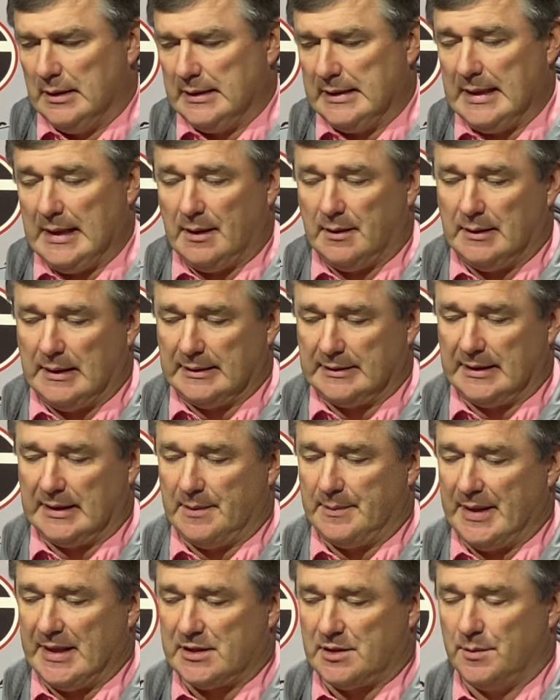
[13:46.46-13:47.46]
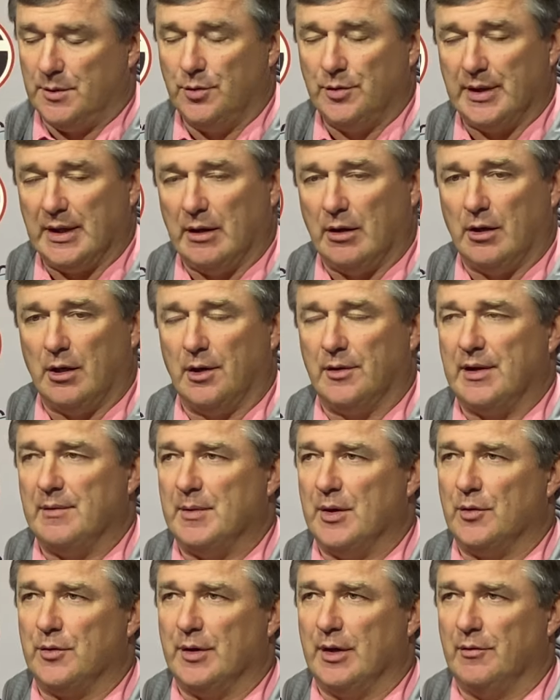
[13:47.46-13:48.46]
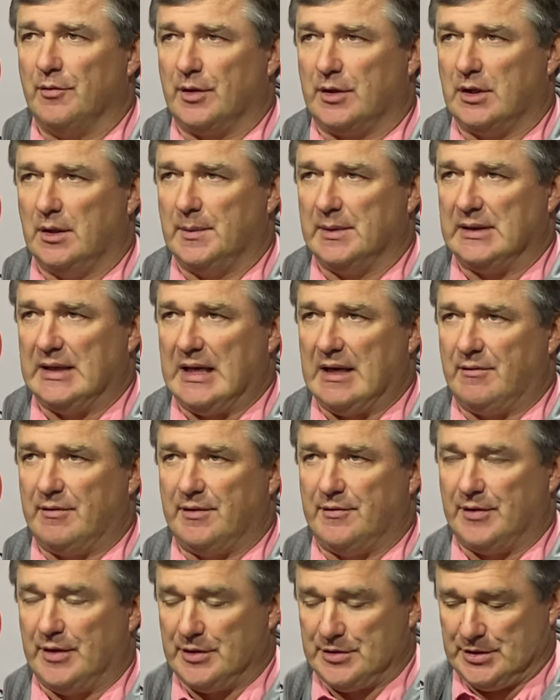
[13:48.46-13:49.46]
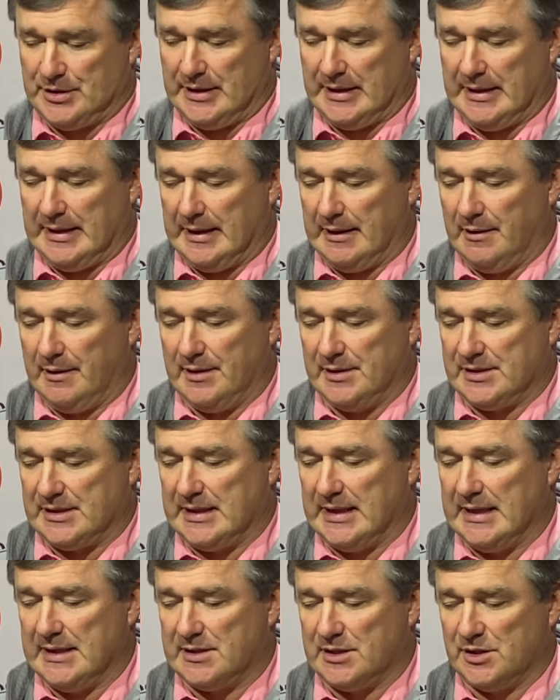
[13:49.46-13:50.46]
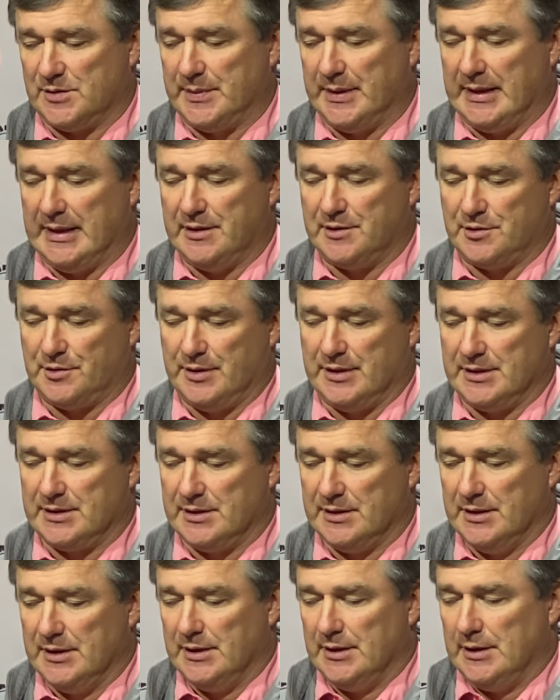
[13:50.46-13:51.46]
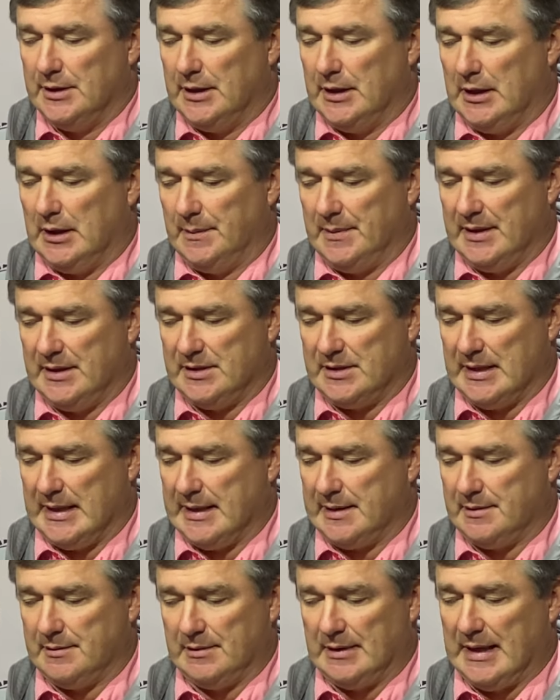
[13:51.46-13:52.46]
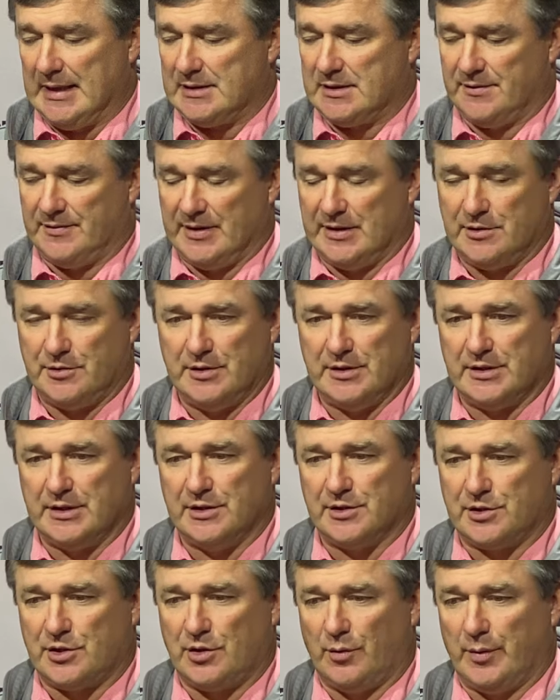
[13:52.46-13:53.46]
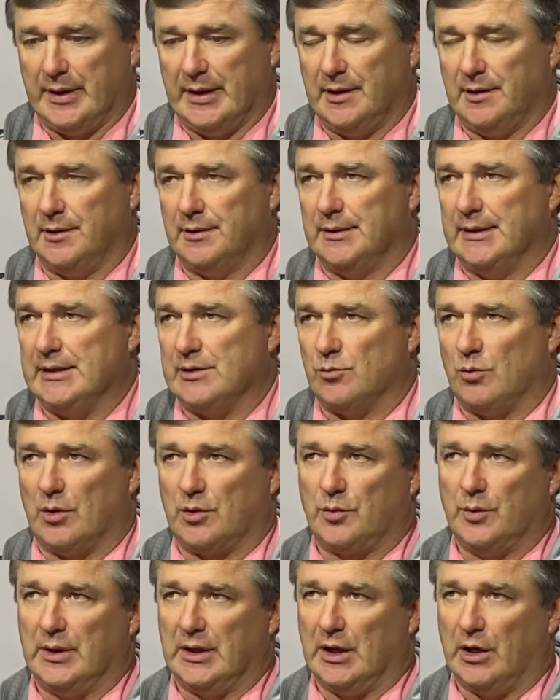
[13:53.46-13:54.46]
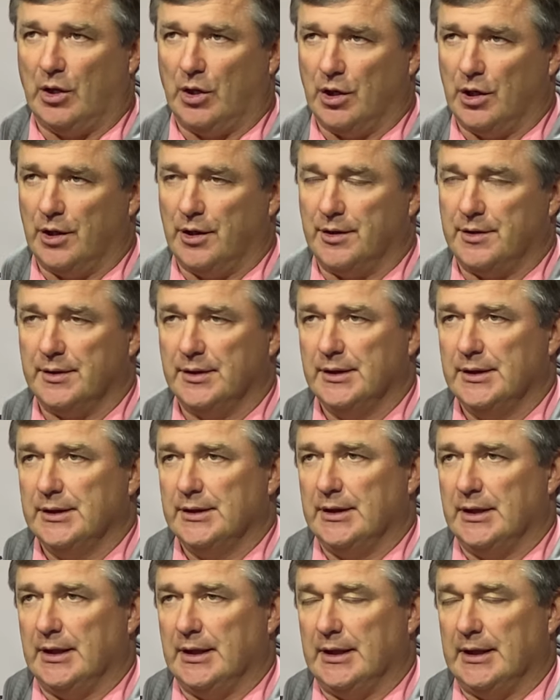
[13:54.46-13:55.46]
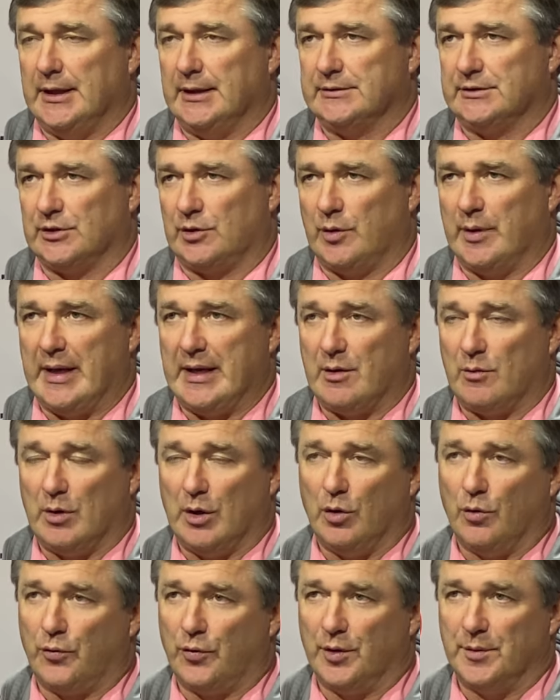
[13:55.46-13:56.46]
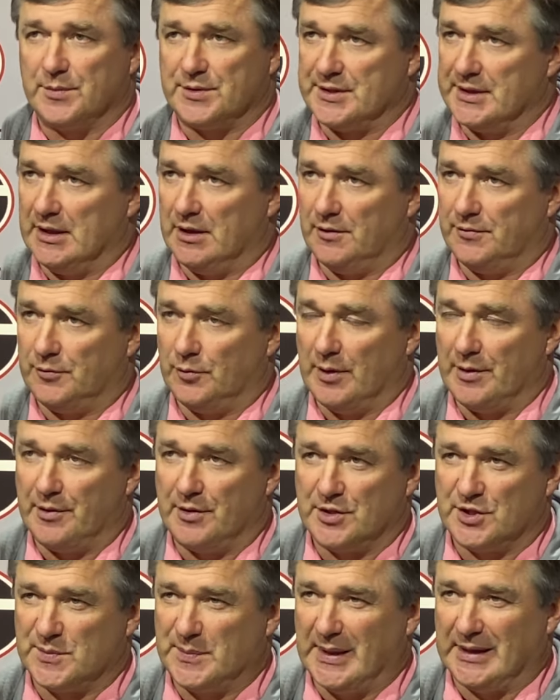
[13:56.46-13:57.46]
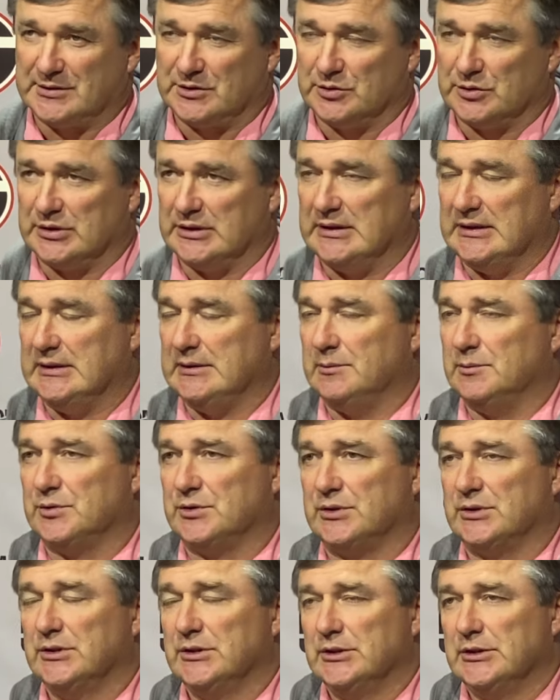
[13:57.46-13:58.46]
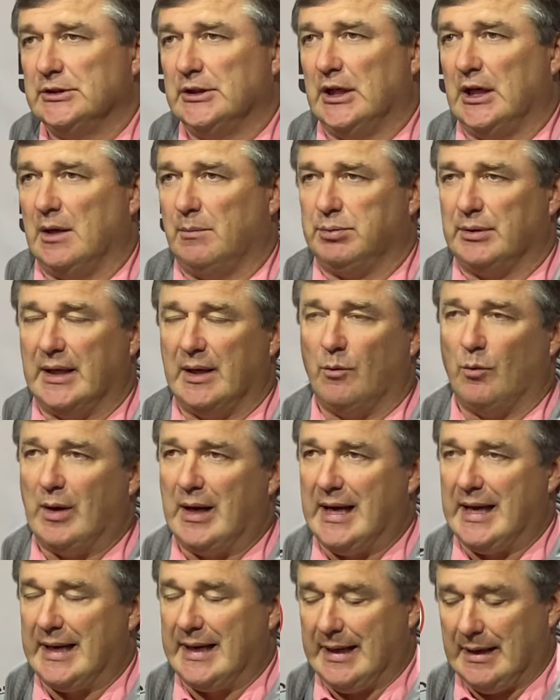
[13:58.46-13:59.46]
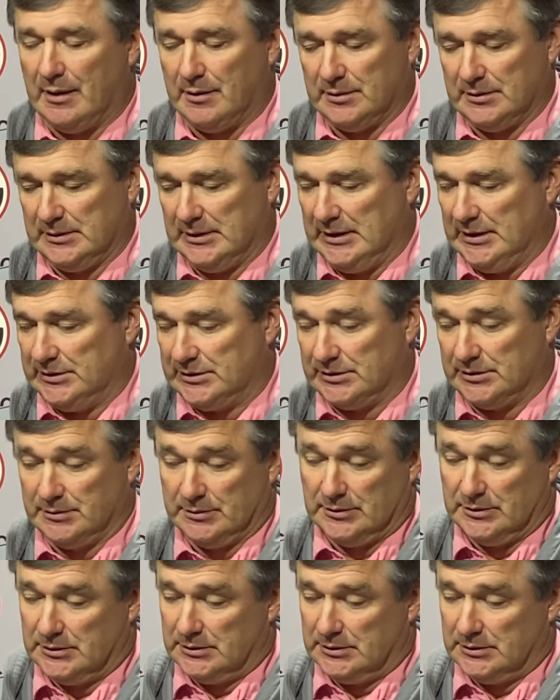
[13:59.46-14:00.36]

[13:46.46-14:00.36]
Yeah, I think it makes them who they are. They both overcome a lot of adversity. In Arian's case, it's been injuries. He's had lots of injuries in his career. He's worked really hard to create a role for himself, whether it's special teams, playing wide out. He's